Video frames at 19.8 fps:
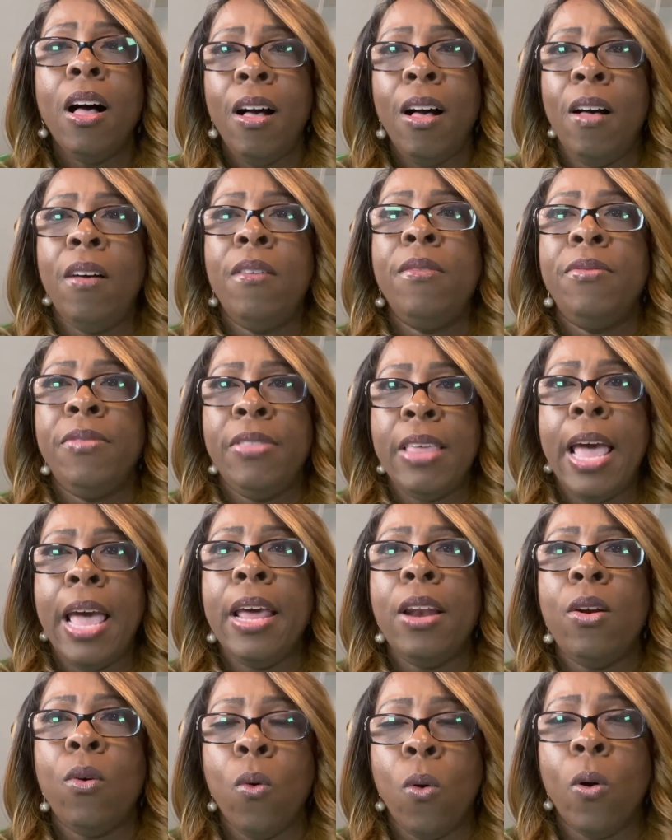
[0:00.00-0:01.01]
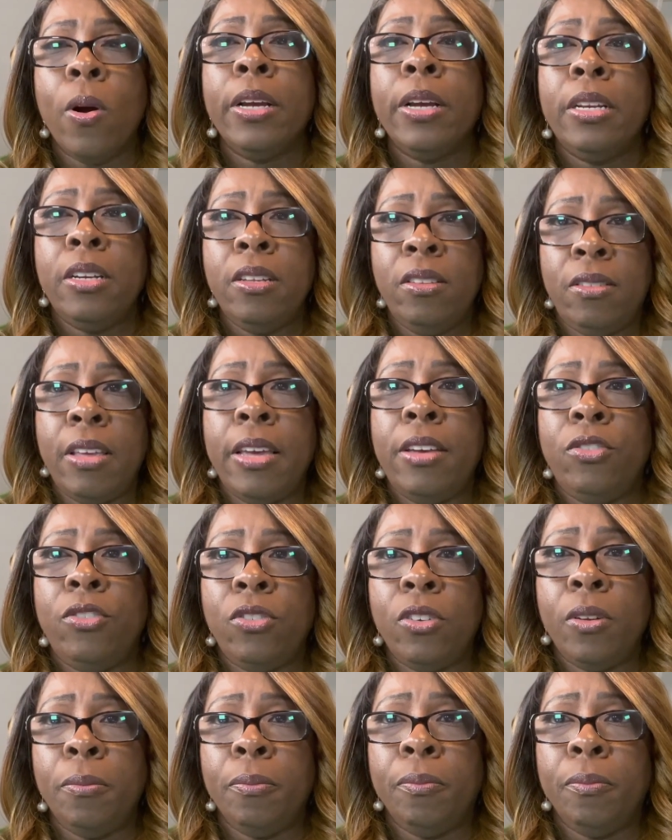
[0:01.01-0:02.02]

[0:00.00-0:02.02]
of that organization.